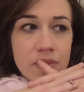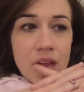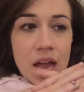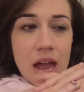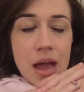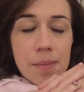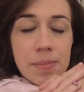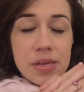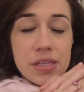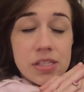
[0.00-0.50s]

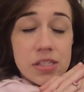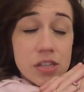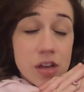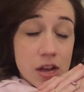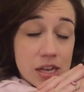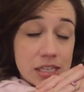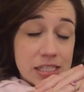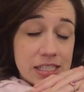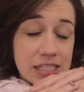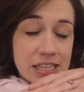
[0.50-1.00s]
I'm
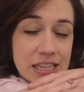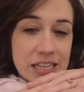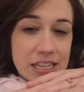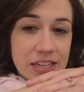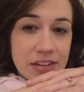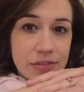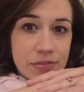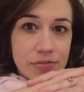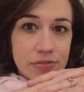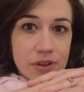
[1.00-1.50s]

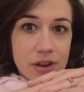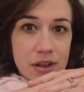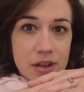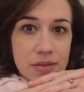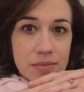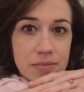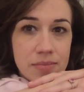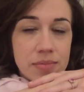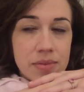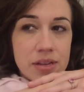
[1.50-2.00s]
exhausted
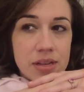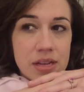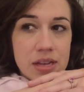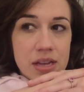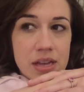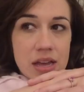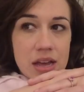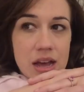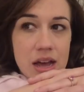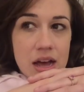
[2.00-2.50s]
from
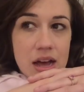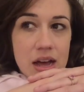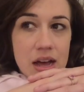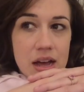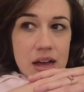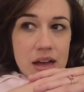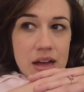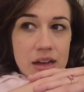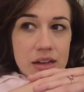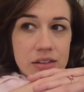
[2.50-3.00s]

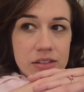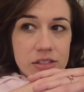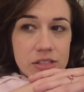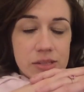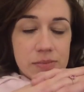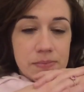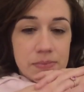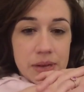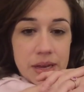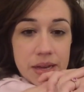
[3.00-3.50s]

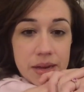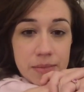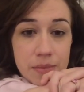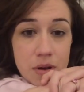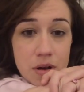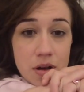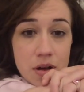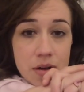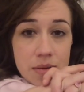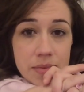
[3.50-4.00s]
just being a
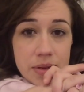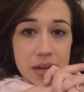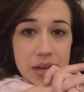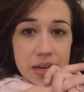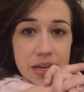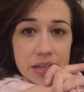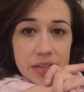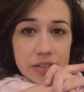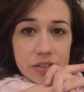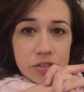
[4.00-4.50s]
mom
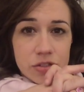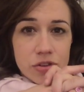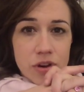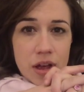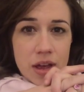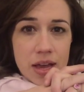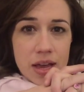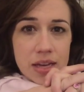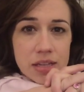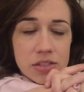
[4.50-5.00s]
and
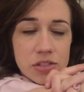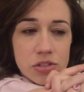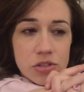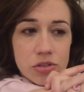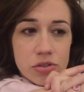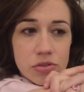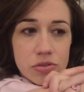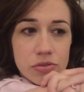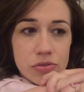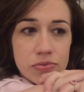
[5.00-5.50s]
trying
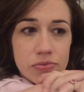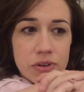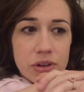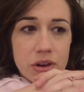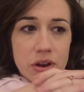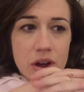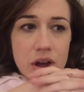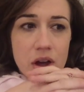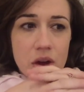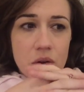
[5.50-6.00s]
to
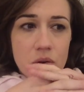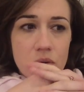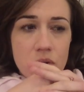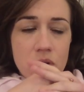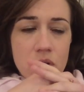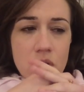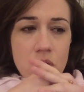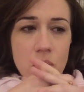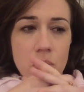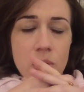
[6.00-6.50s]
figure out
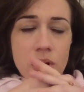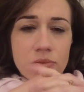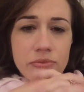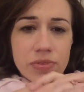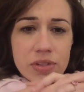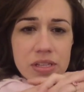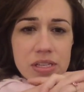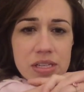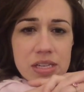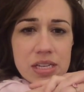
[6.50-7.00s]
what
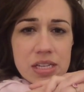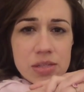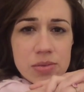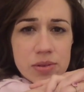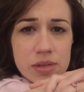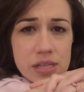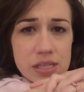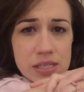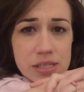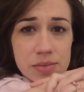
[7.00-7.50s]
Flynn needs when
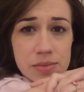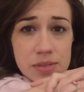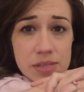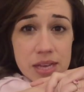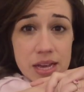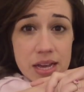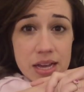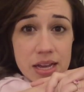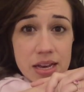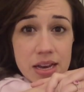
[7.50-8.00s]
he's
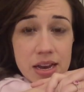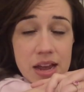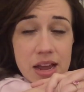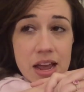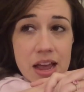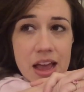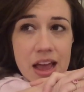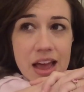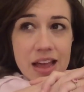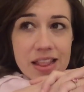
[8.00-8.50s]
upset,
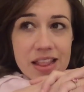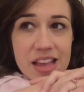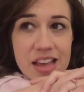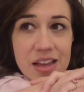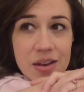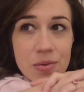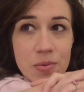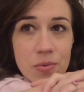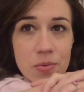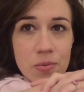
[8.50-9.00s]
and
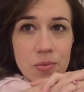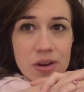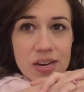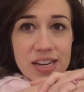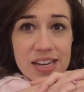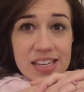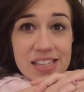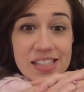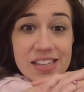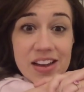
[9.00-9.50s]
then when
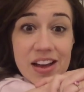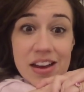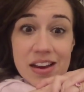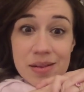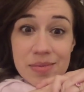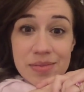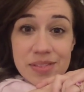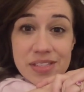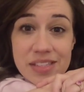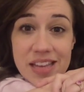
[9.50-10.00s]
he's not
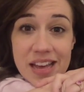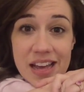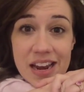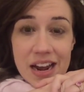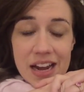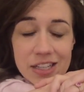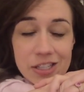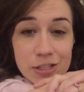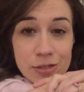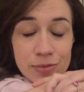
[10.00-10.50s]
upset,
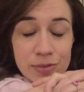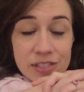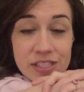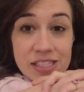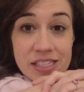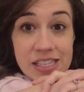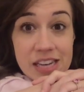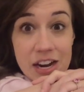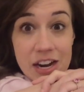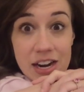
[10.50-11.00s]
I just must
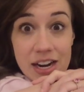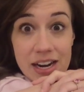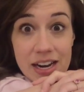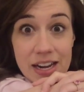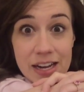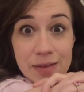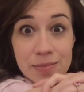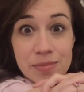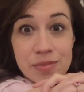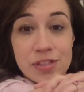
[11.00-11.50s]
stare at
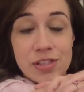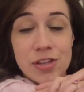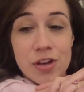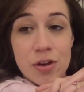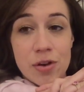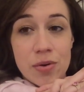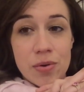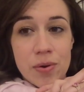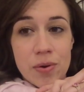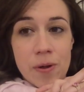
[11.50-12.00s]
him.
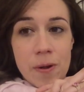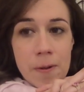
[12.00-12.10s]
So